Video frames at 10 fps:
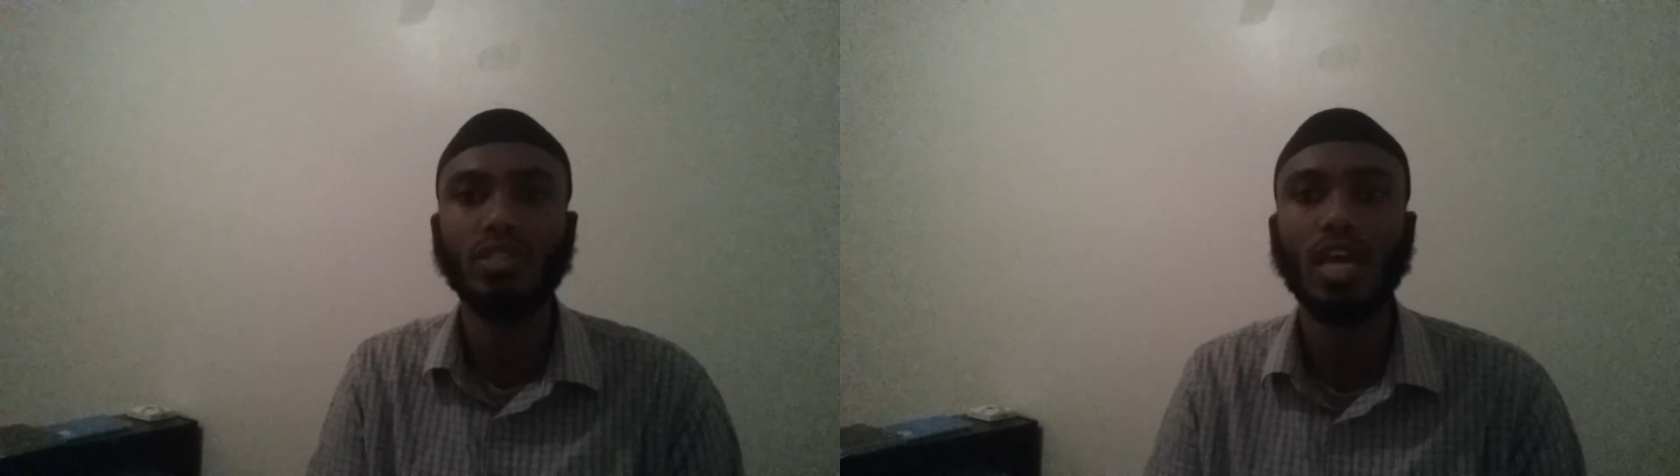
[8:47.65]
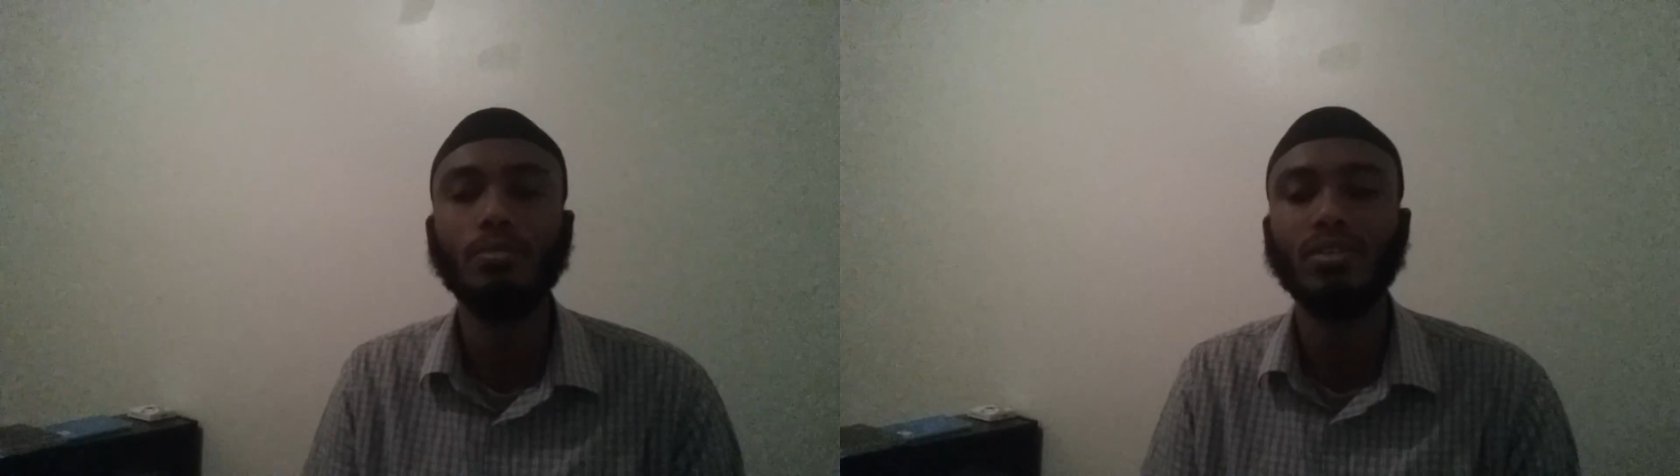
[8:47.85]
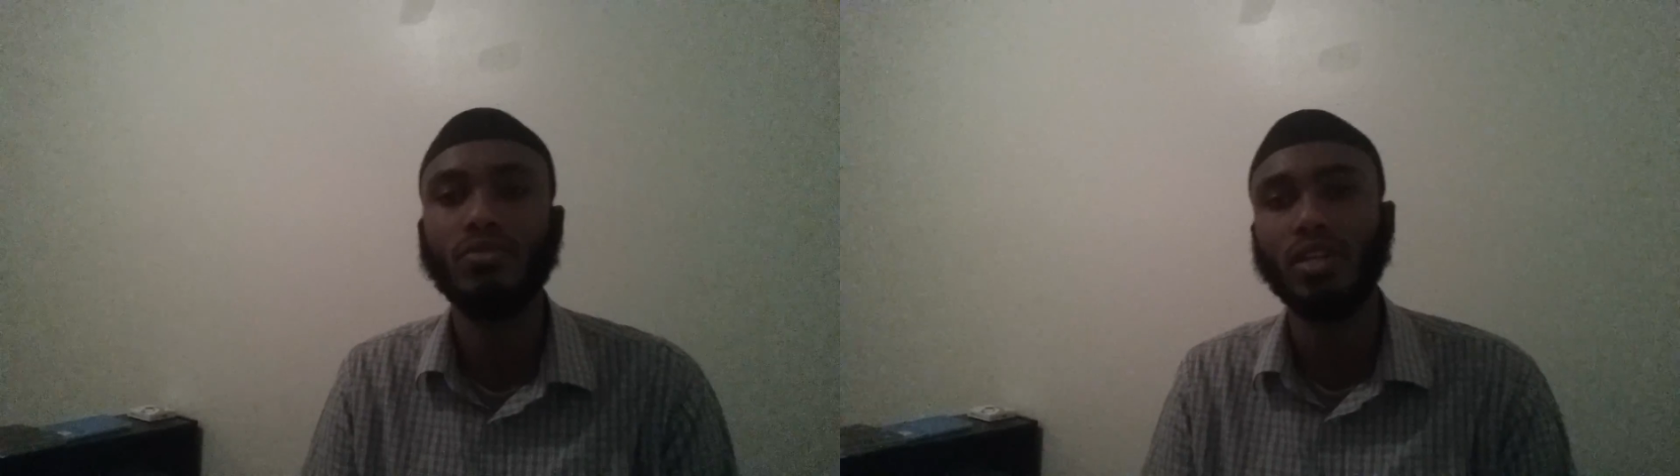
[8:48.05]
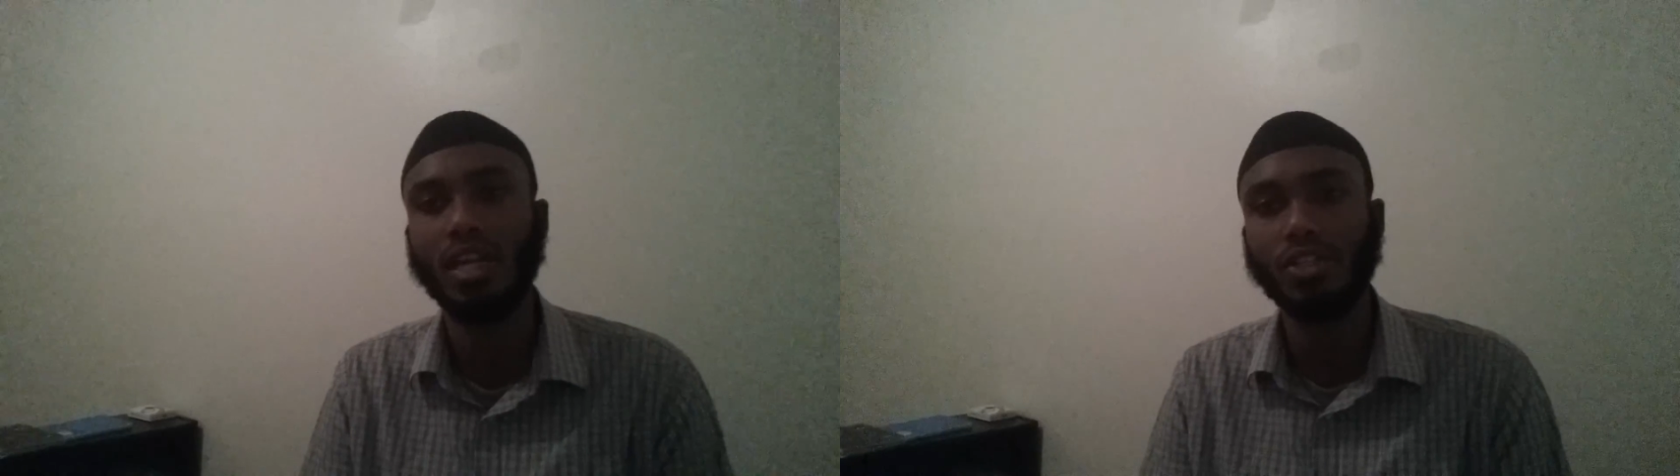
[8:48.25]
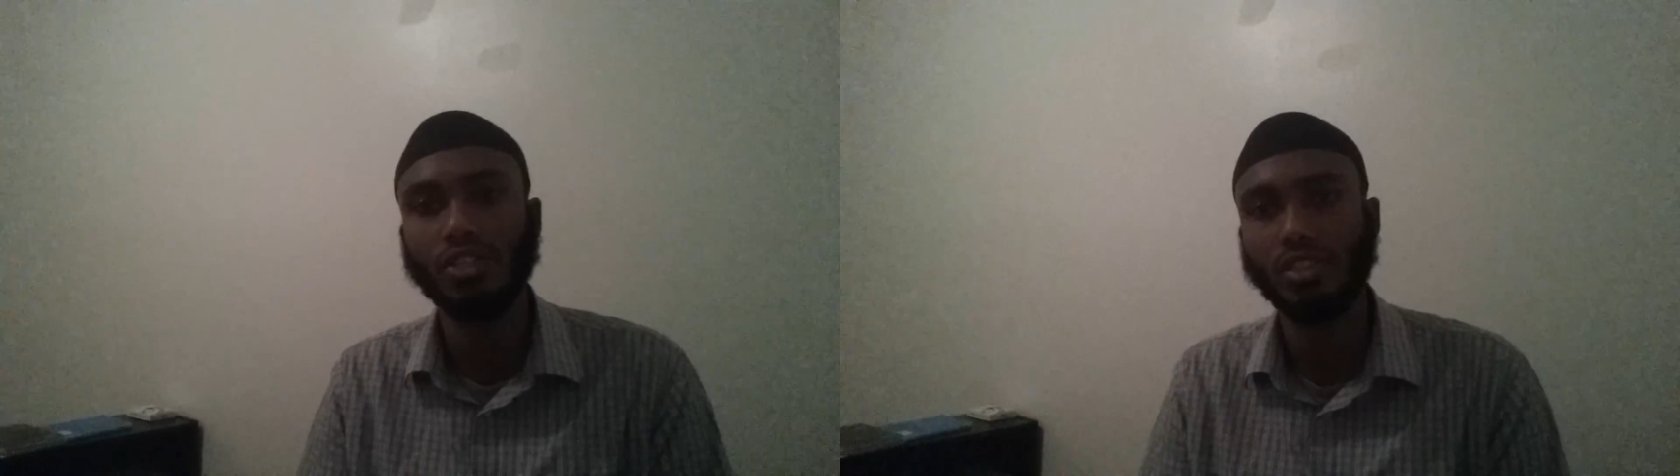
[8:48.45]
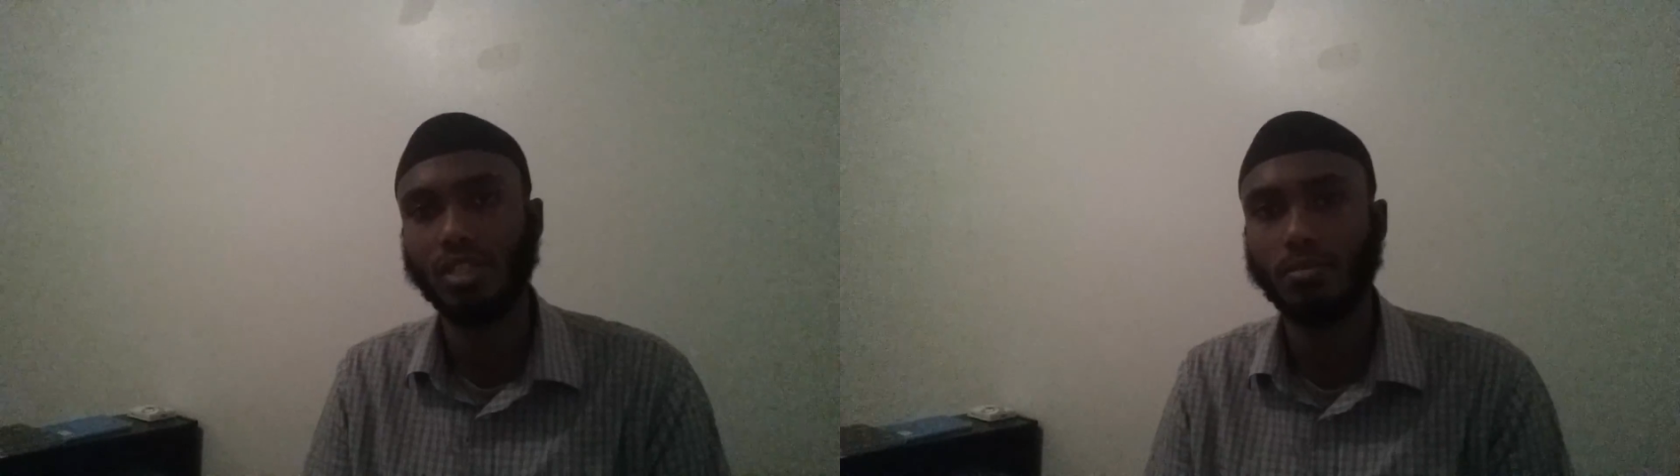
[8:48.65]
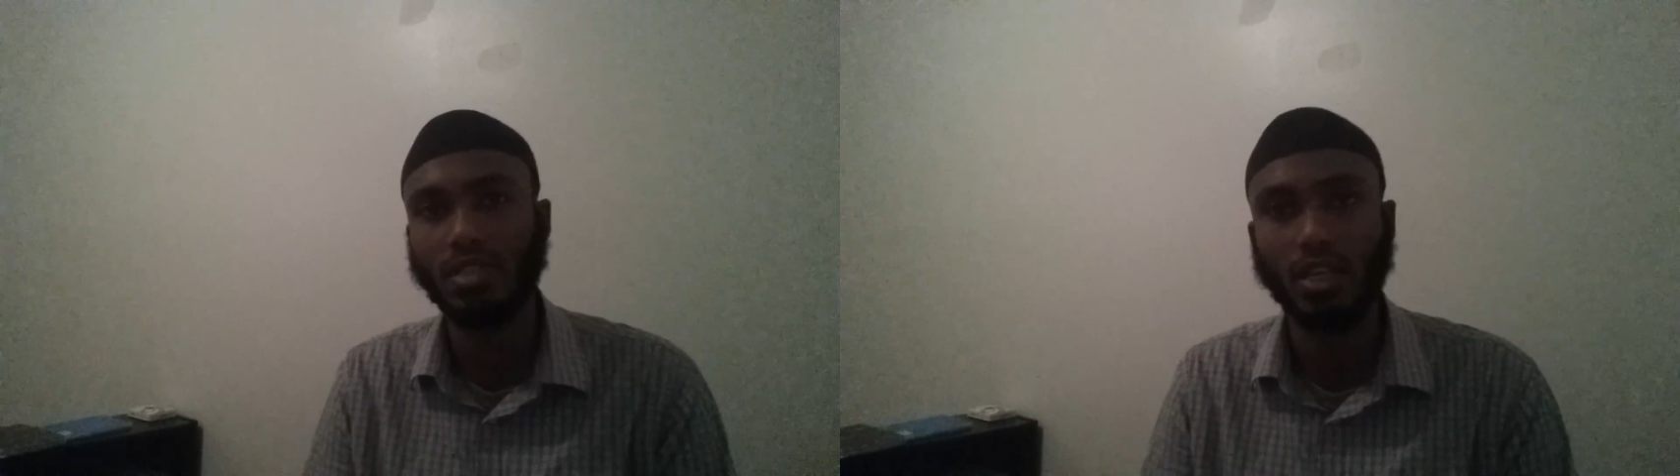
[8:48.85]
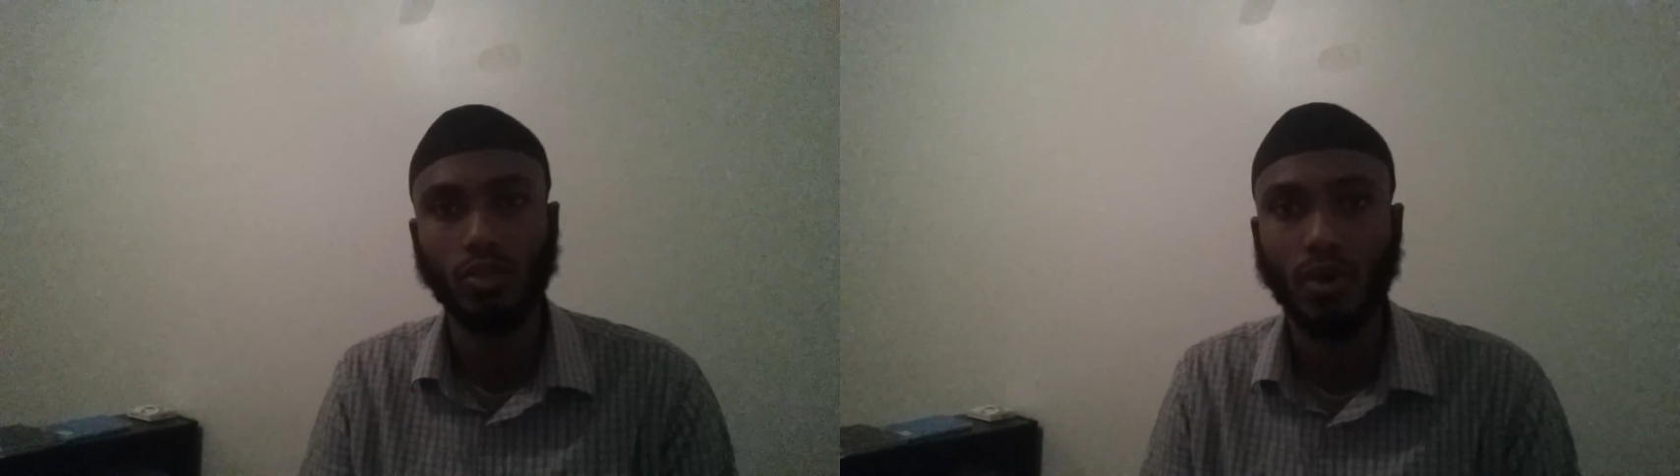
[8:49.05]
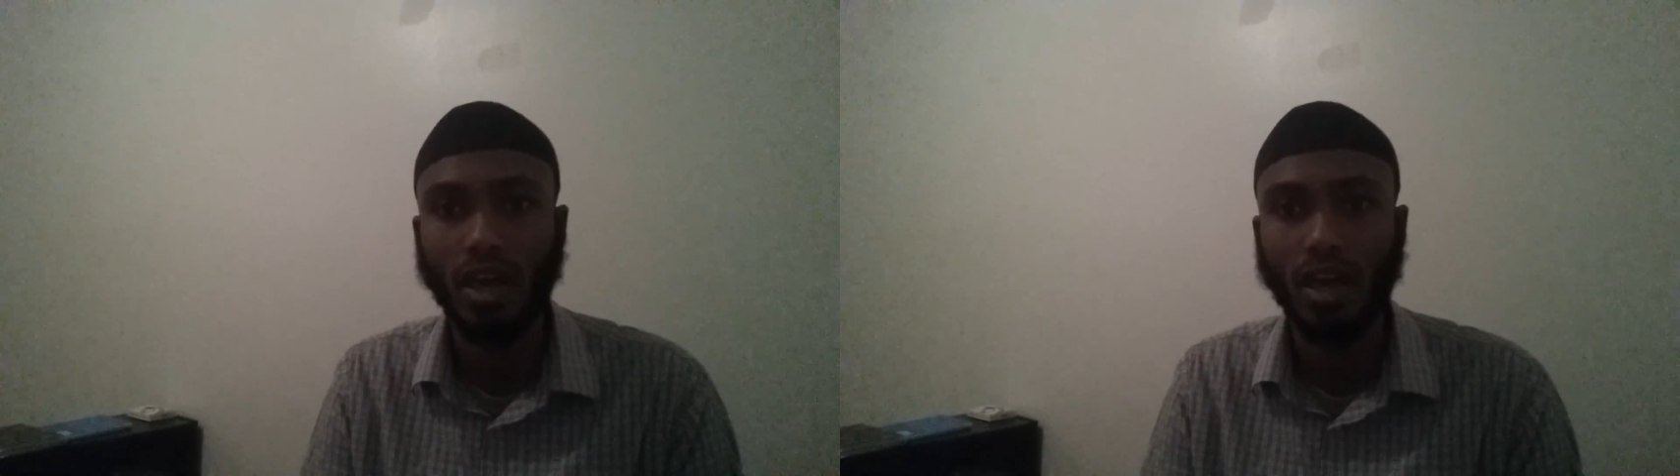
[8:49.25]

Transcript: types of relationships that you